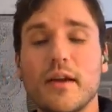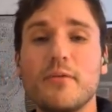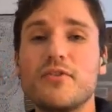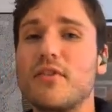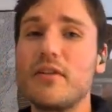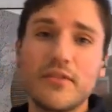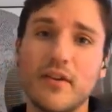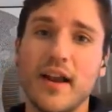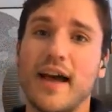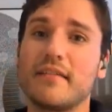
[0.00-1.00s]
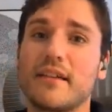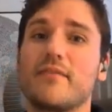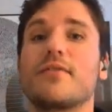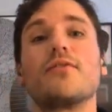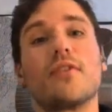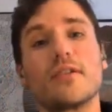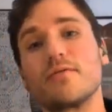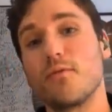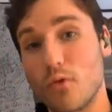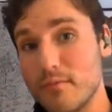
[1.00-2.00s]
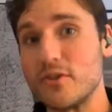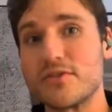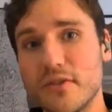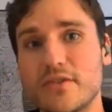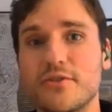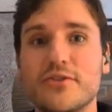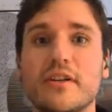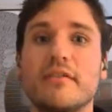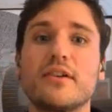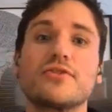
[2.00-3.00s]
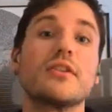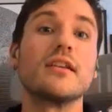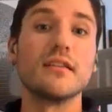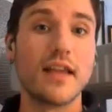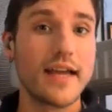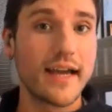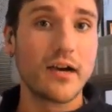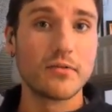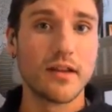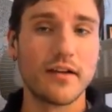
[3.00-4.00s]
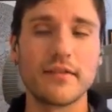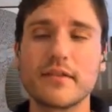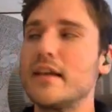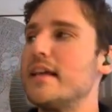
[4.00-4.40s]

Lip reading: and we should also start asking for formal structure generation like outlines.